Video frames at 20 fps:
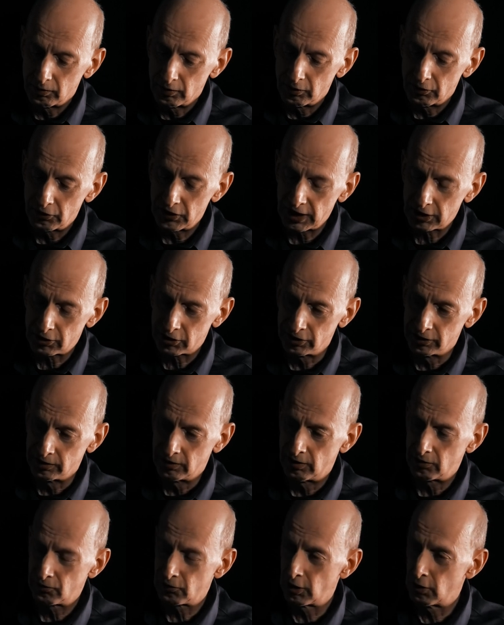section,
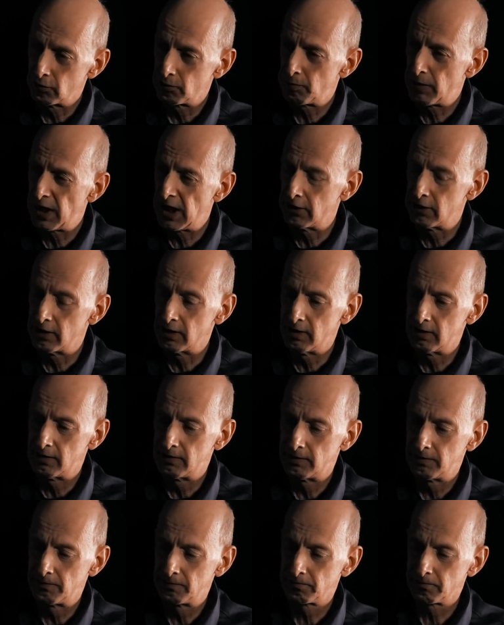front panel.
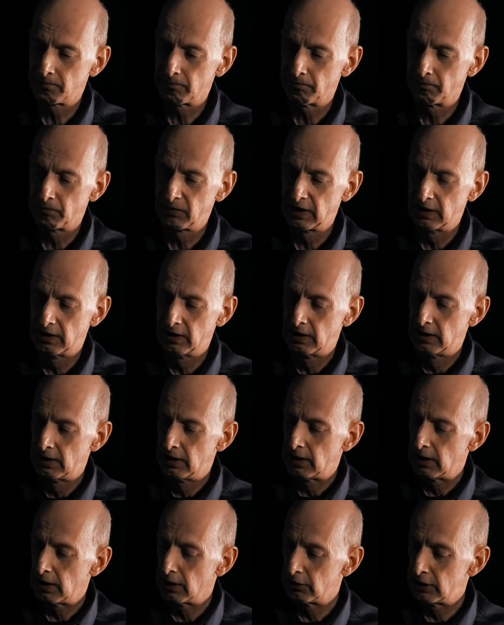
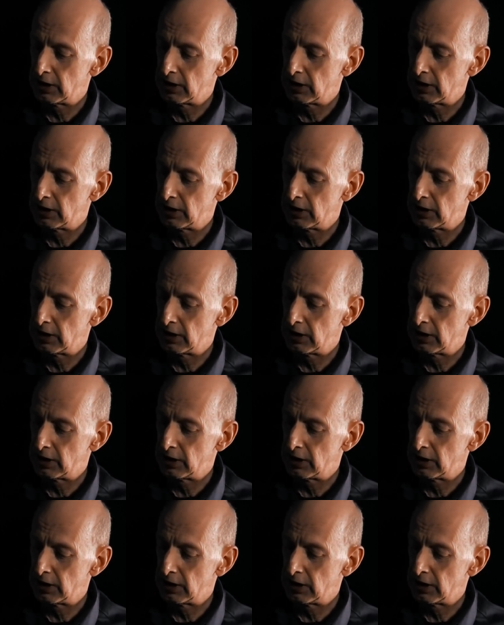And